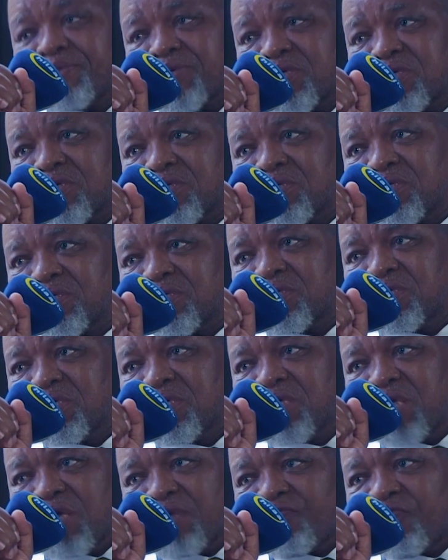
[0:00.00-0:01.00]
Mm.
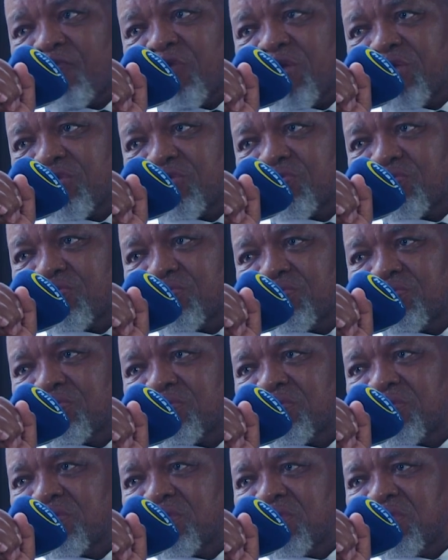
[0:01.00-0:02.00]
has fallen through.
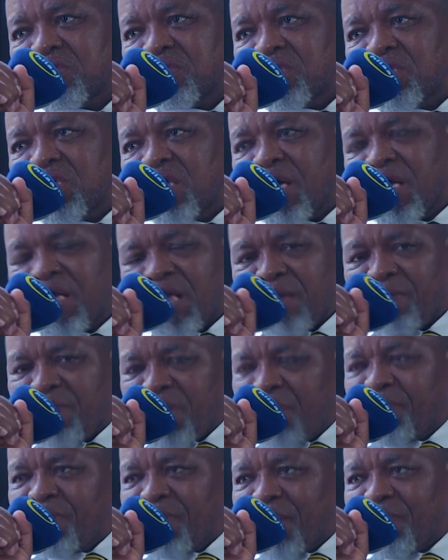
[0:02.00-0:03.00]
Yeah. And I'm
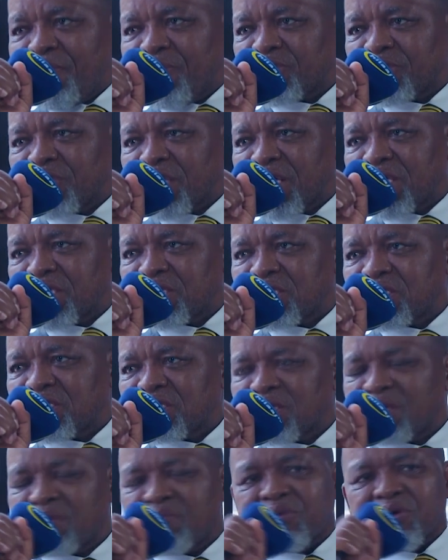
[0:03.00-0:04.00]
happy about that mm.
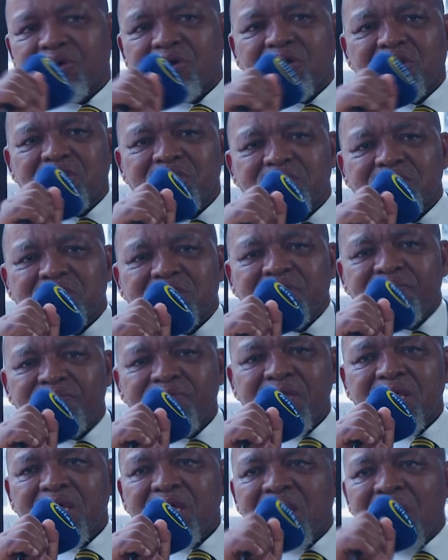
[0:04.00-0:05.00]
because
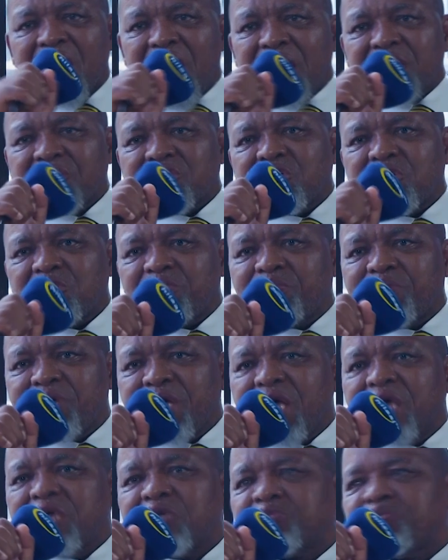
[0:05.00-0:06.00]
I thought
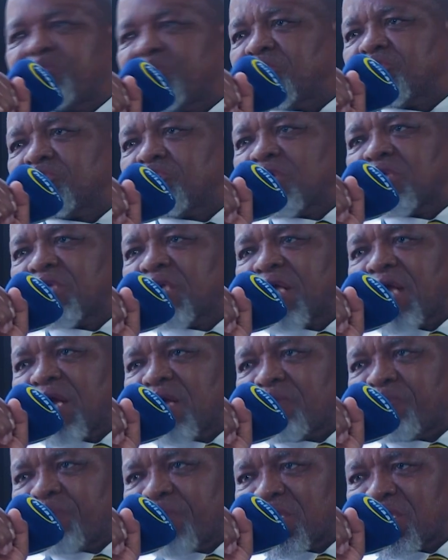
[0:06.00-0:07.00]
BHP is not the
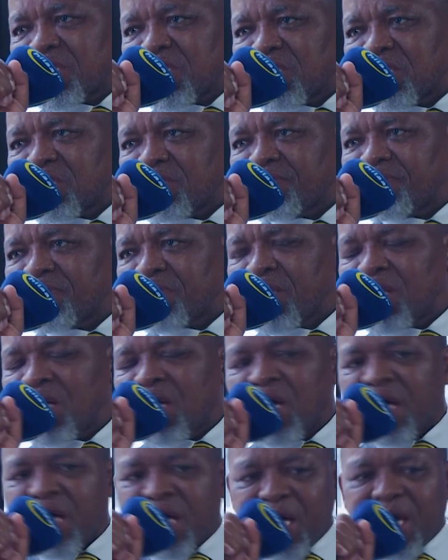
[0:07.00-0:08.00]
right partner. Mm.
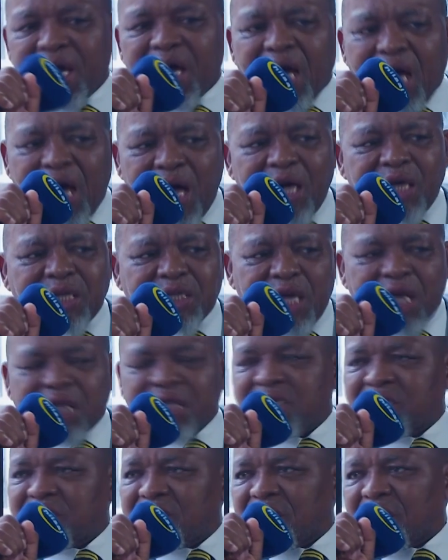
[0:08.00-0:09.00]
Uh, I, that
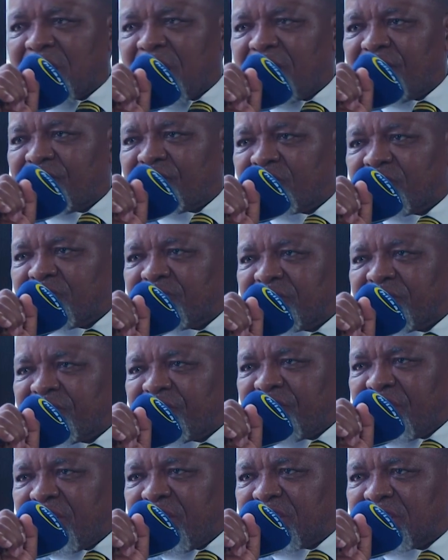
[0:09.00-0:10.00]
is derived from the
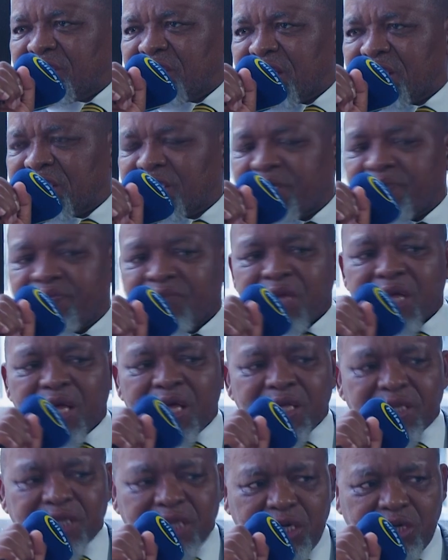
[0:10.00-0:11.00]
feeling that hmm.
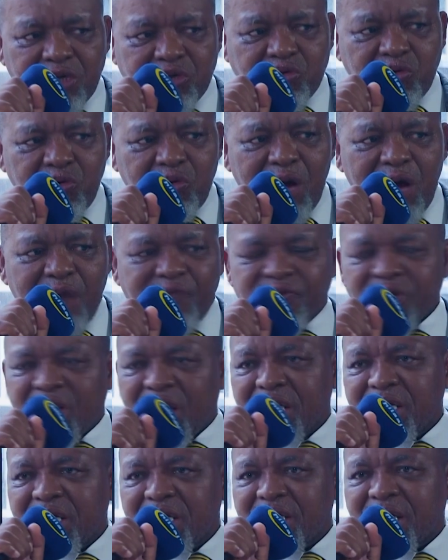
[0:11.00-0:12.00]
They took
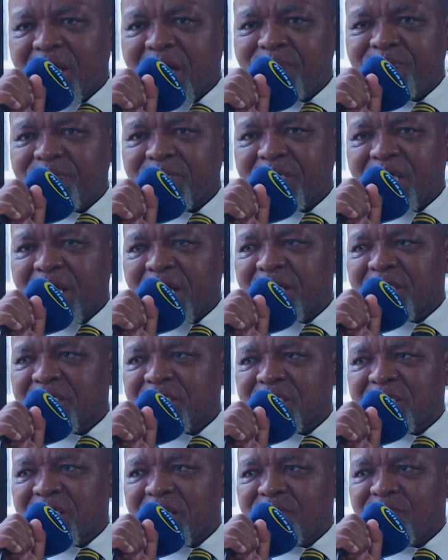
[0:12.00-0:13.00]
Afrikaner capital in
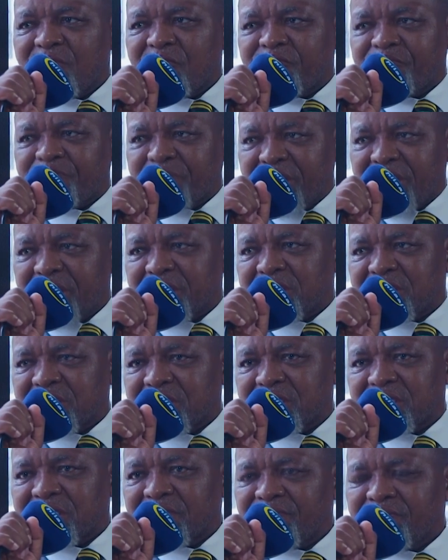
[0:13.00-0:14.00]
the name of Billiton,
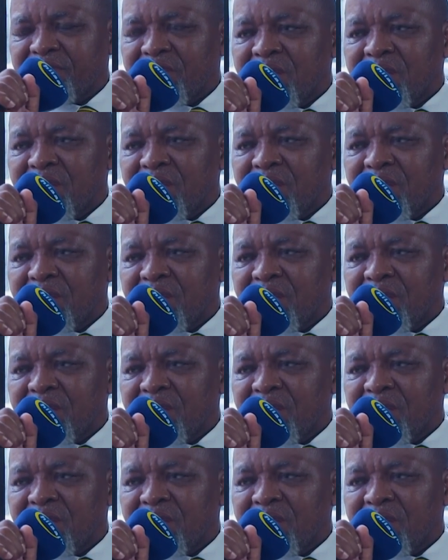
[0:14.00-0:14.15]
mm.